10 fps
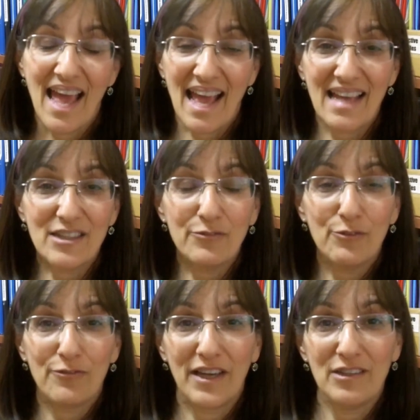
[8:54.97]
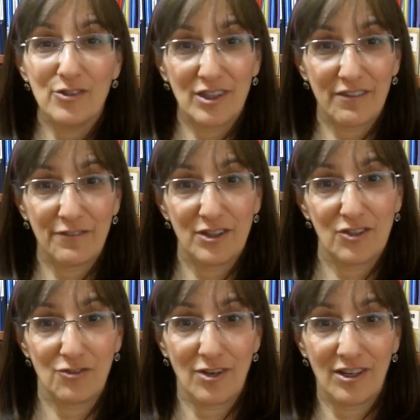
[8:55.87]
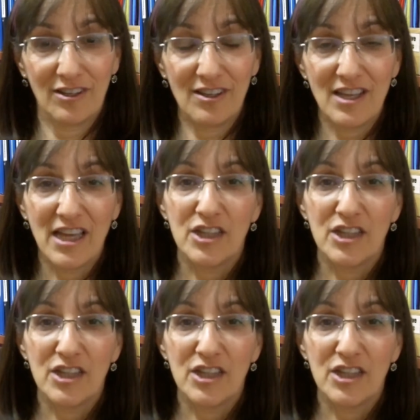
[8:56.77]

And if you find yourself in a struggle,